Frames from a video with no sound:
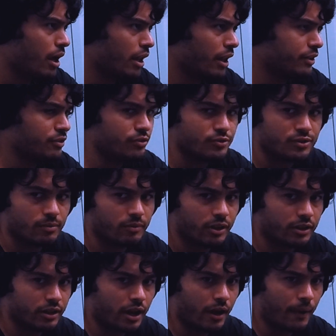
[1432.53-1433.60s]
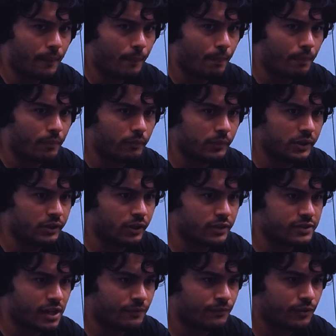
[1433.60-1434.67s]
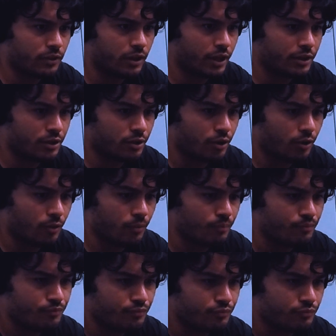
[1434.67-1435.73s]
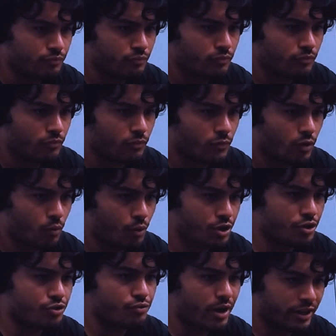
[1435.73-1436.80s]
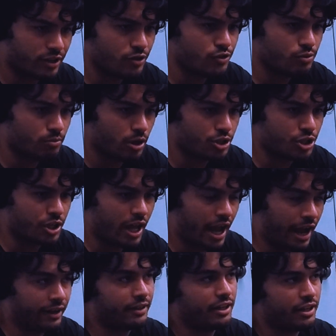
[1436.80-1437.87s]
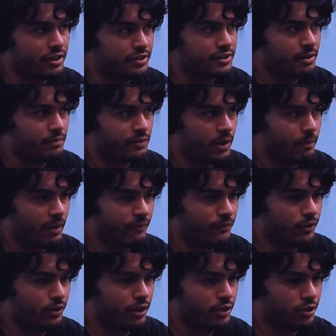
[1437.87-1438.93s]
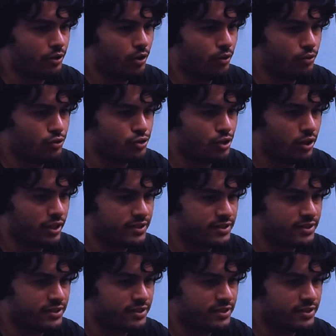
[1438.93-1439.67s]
I like to do something like that because I feel like when you're directing too much and acting at the same time, I feel like, you should let